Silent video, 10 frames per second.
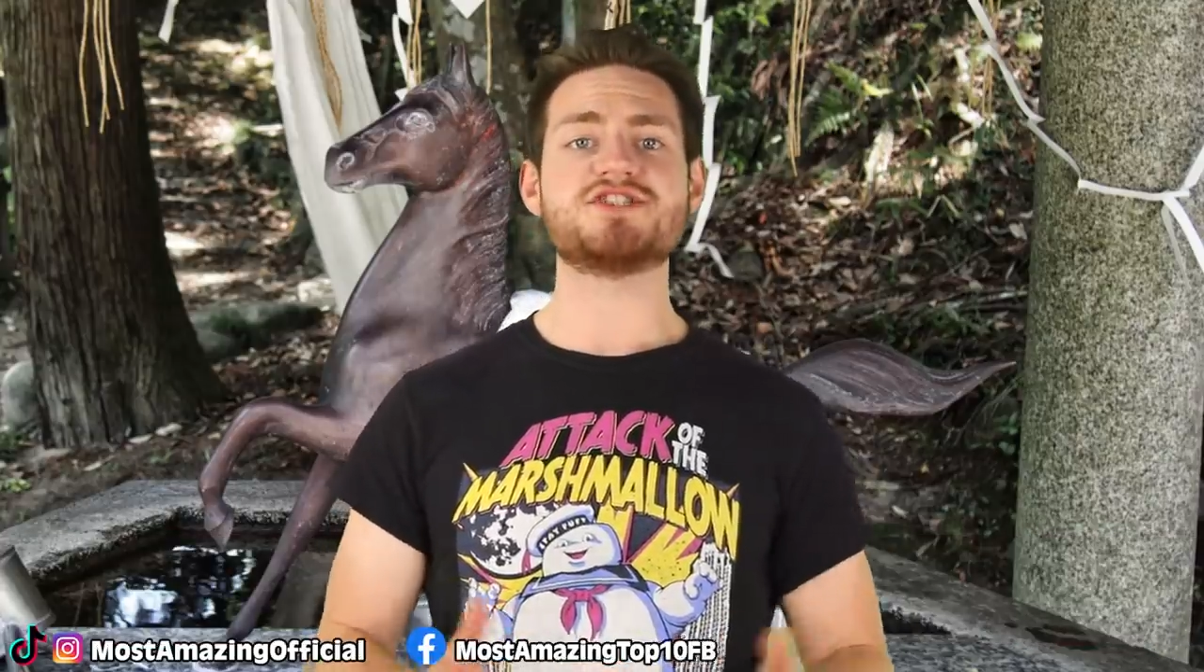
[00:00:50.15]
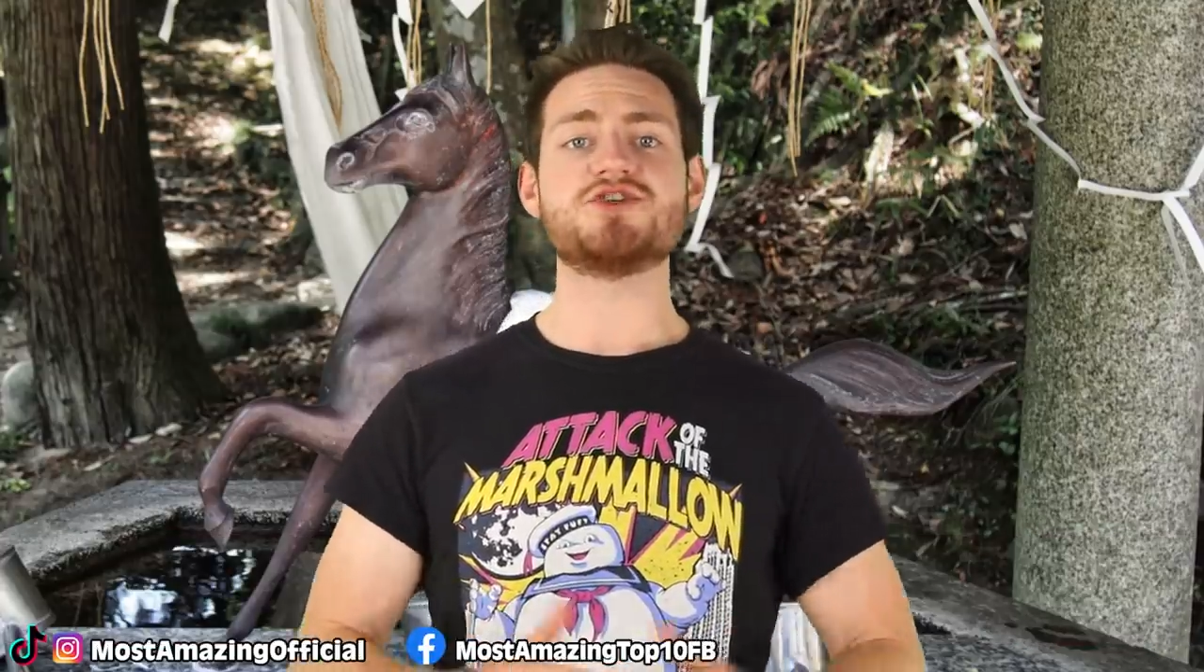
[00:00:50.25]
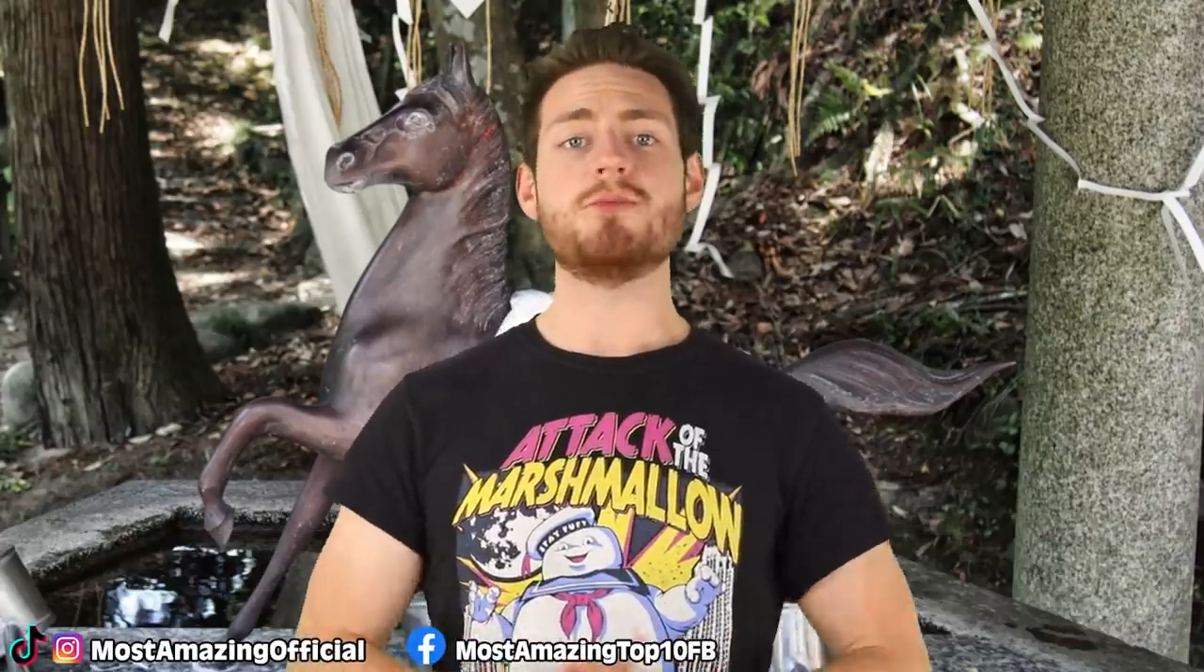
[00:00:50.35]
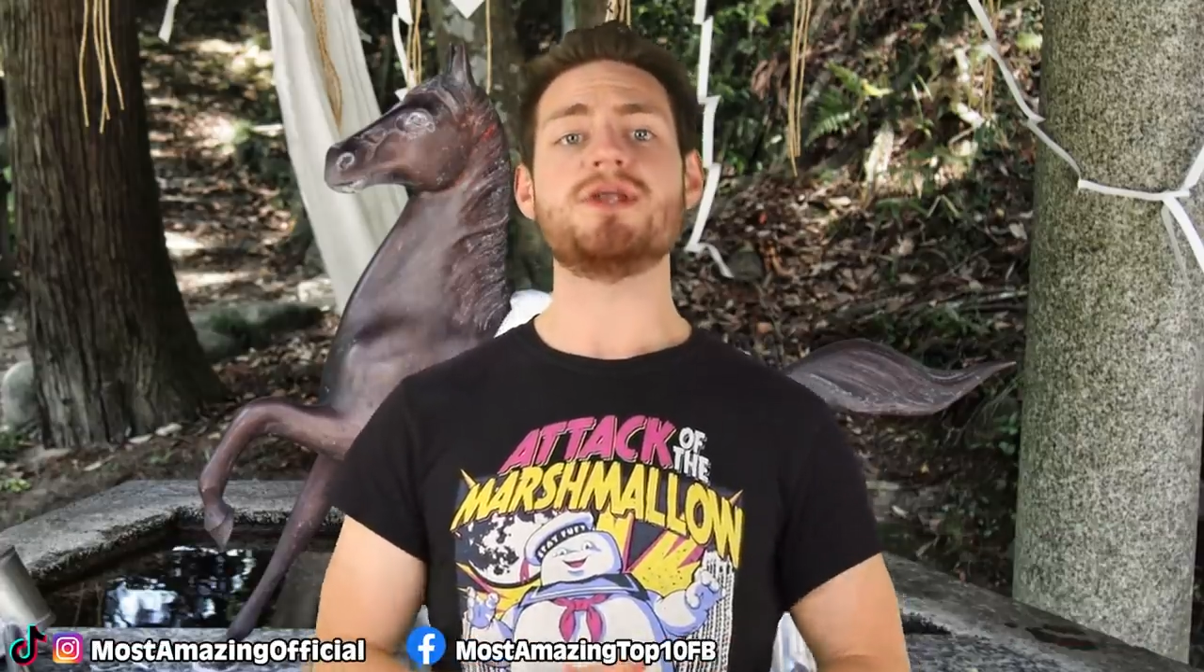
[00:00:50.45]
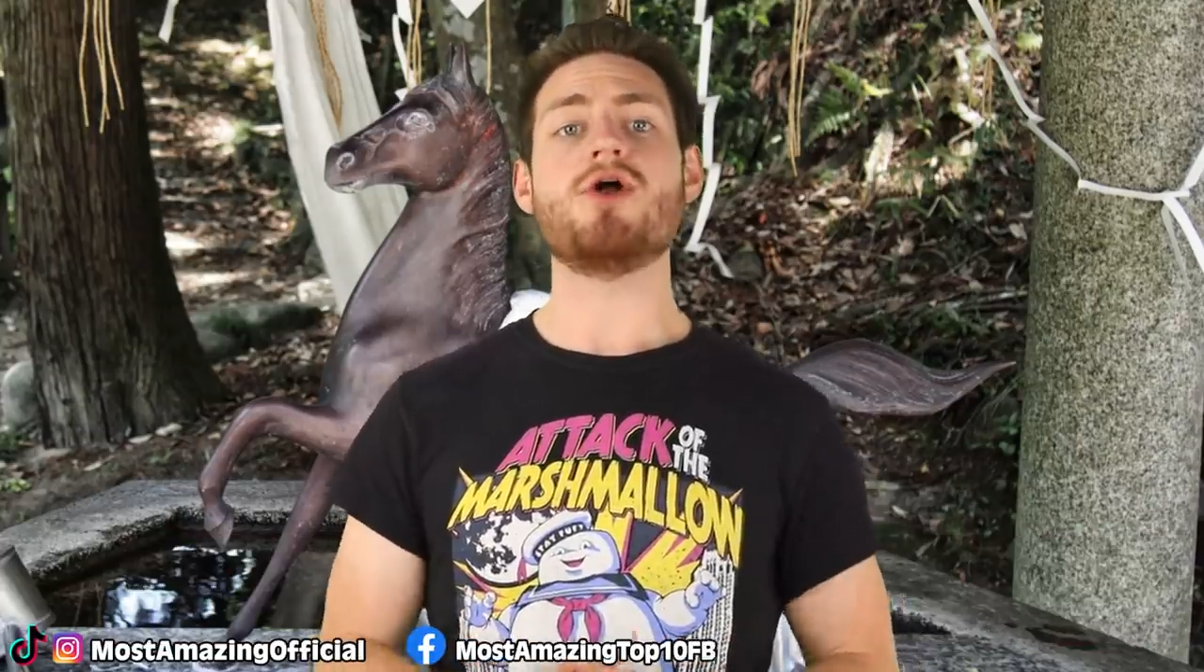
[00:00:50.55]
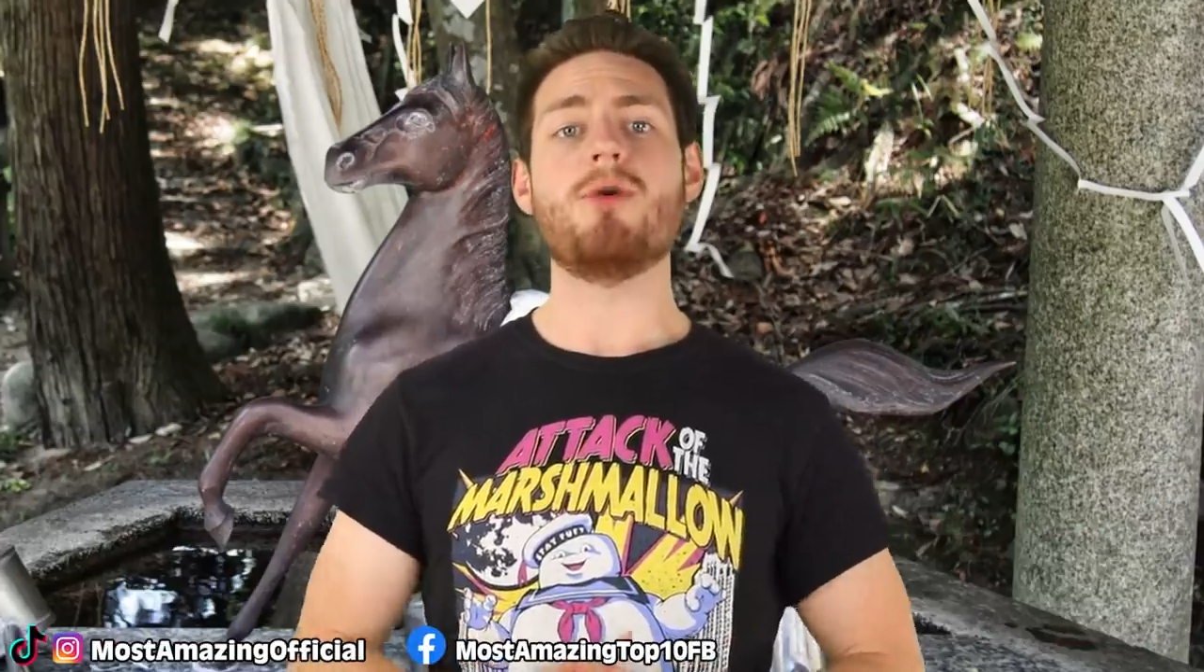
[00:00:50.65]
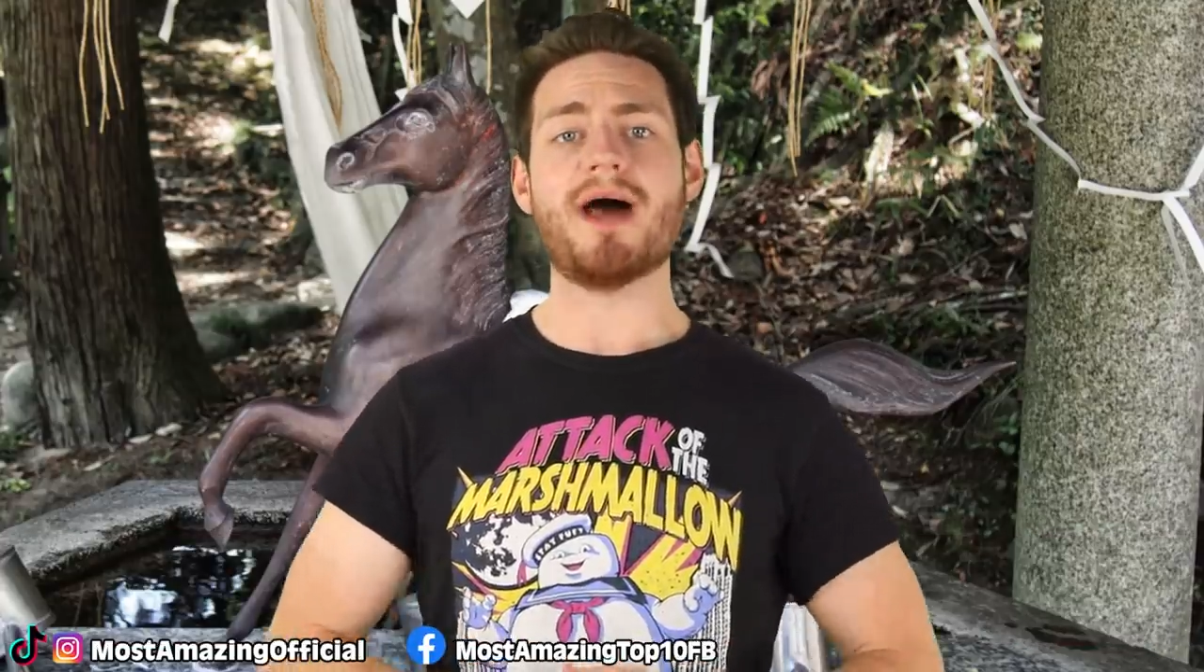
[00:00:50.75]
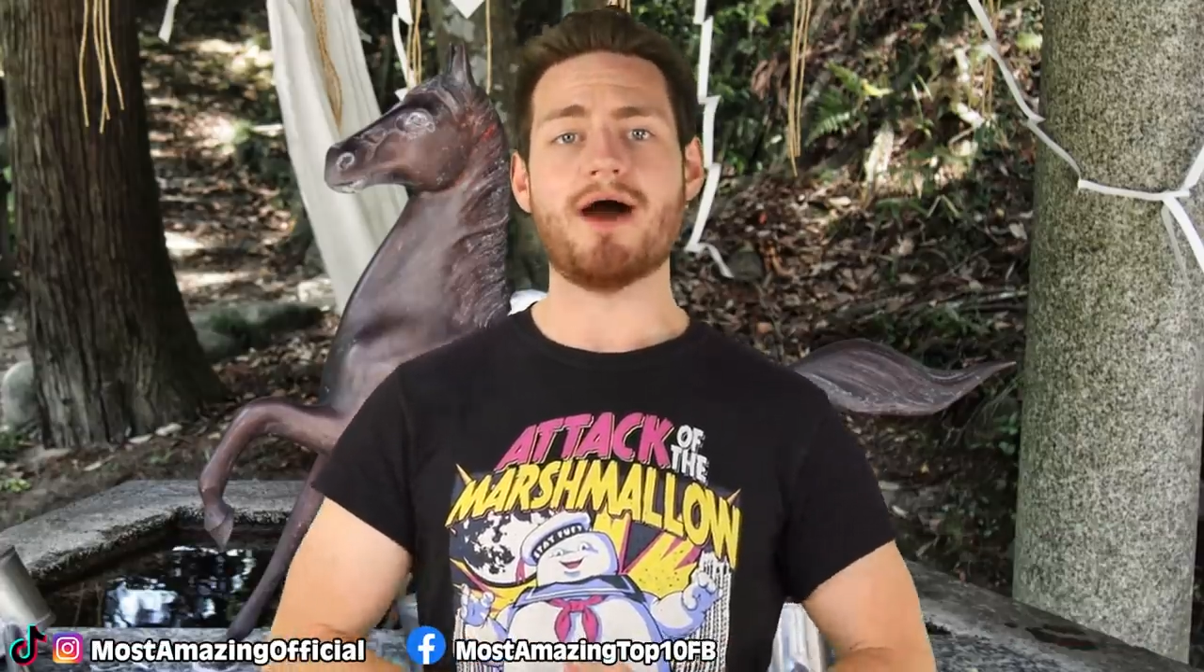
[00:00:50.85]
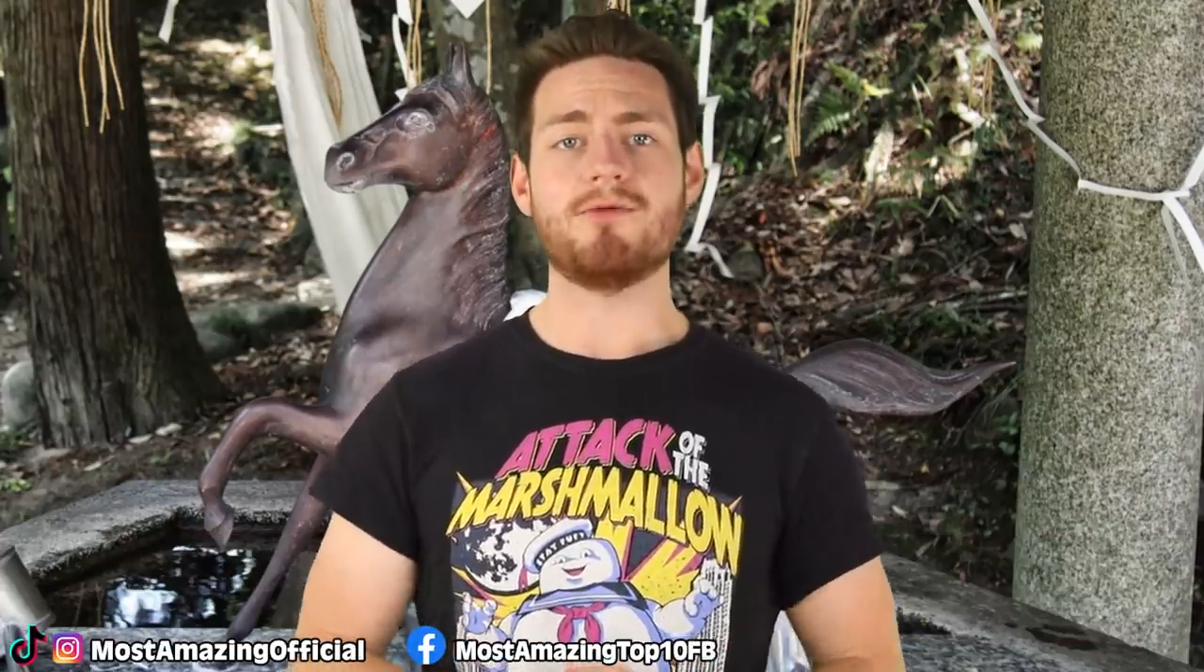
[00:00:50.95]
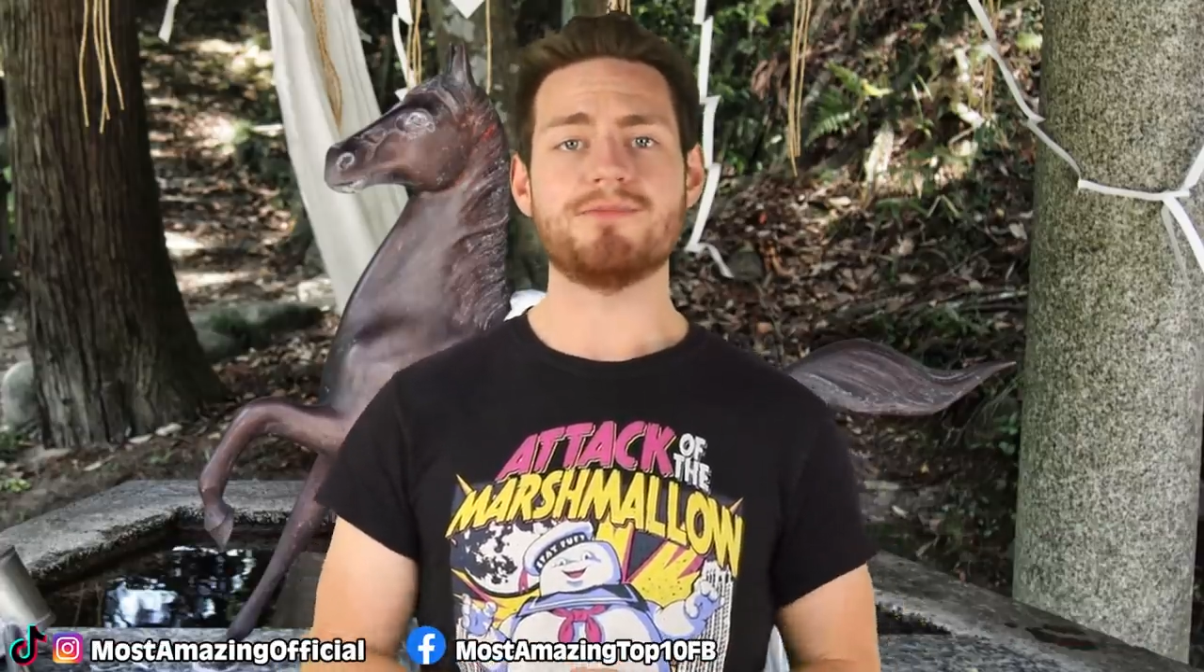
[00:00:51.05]
Soma
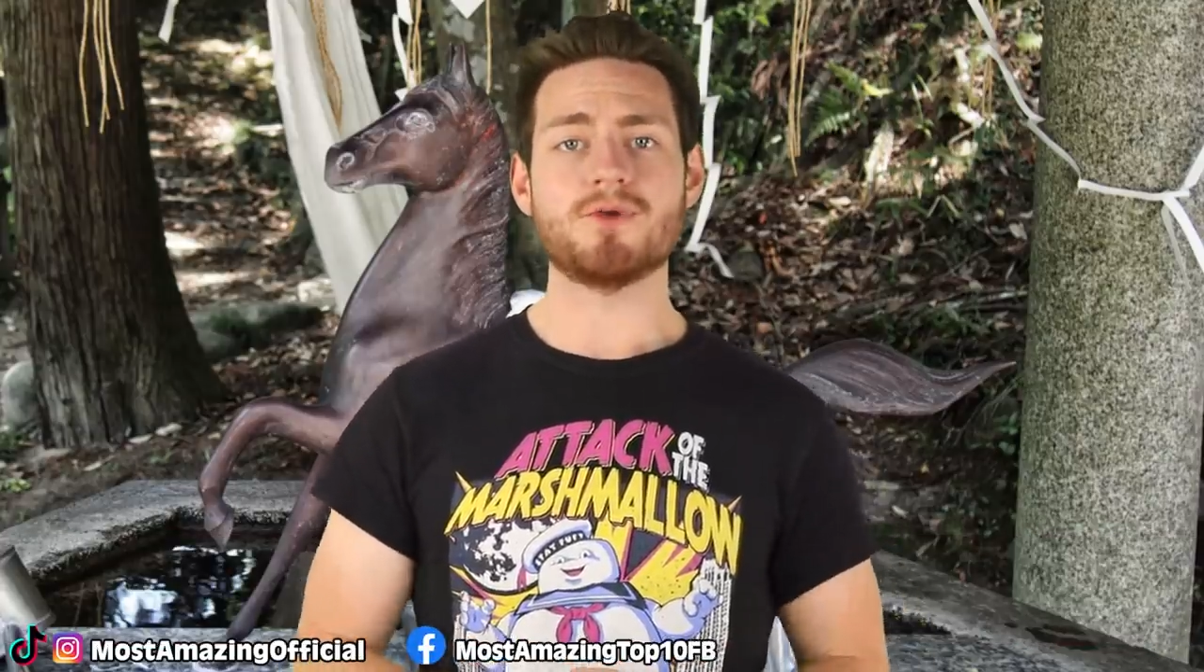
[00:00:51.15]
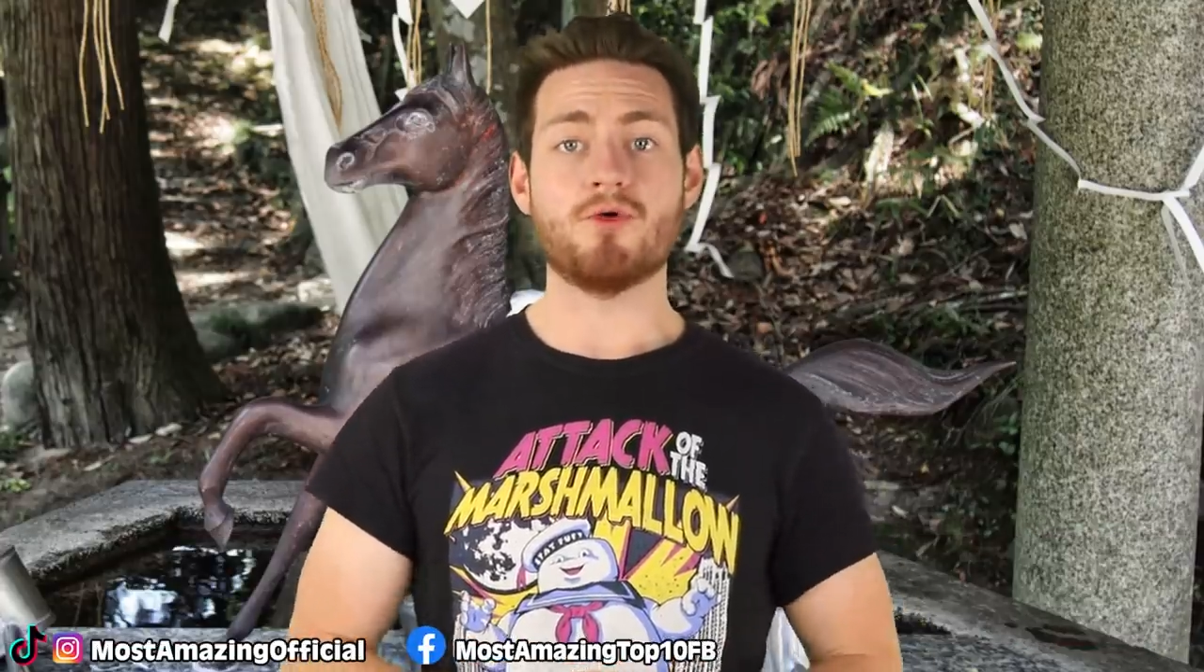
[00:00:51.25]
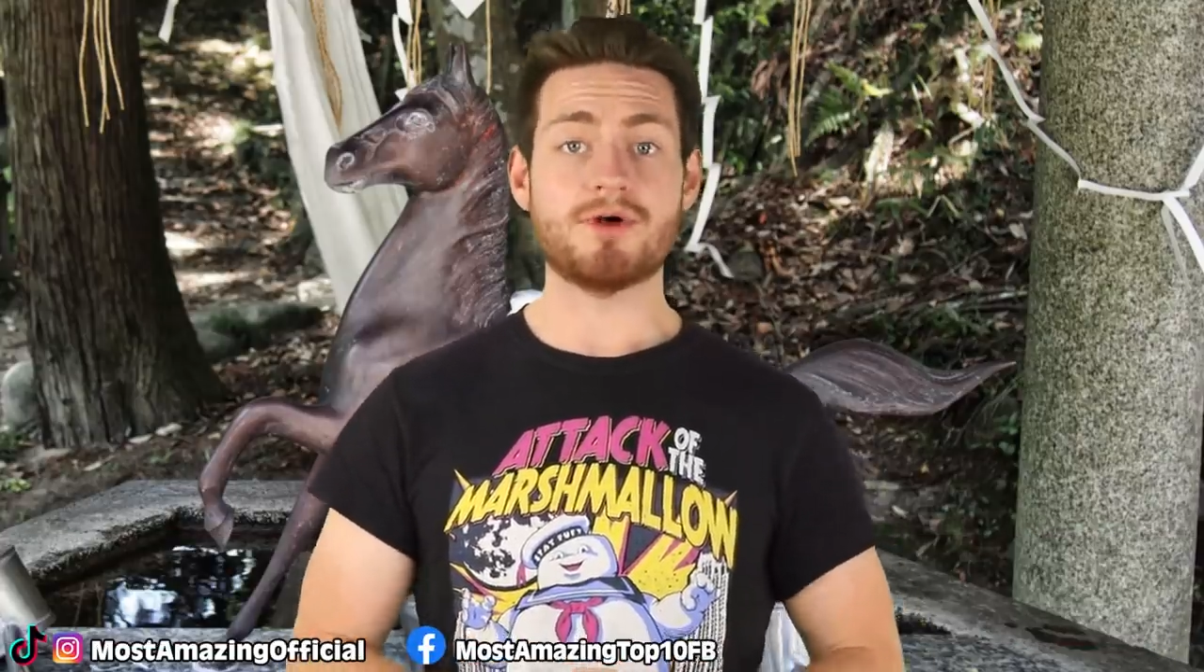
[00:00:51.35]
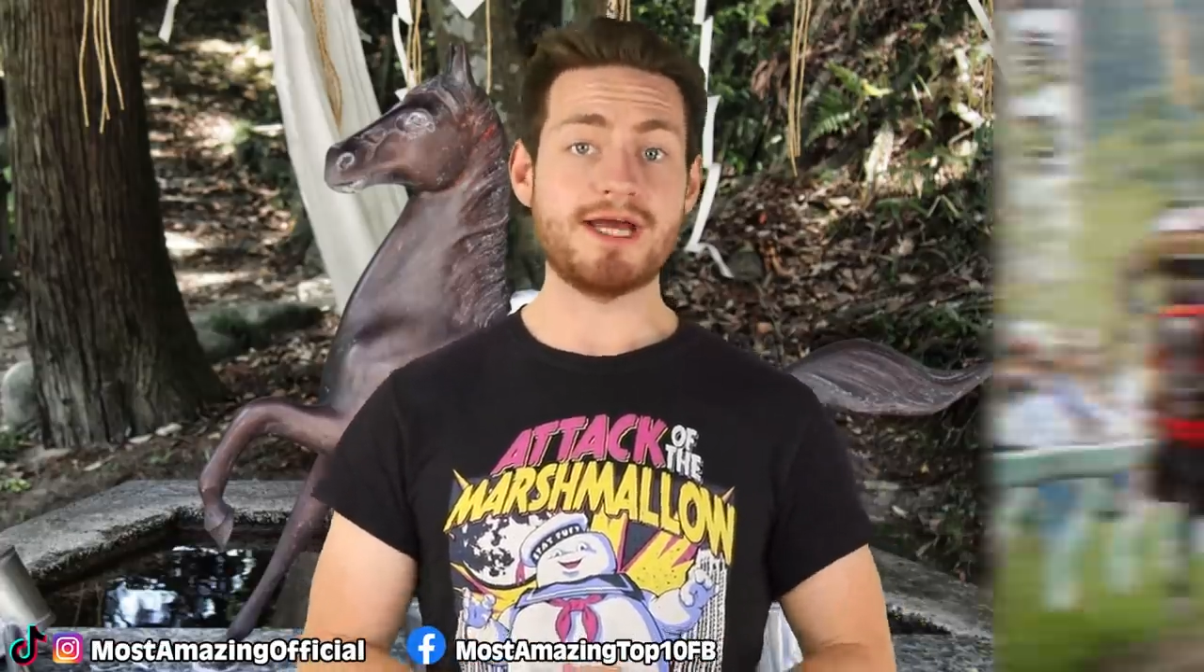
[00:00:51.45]
Nomao, or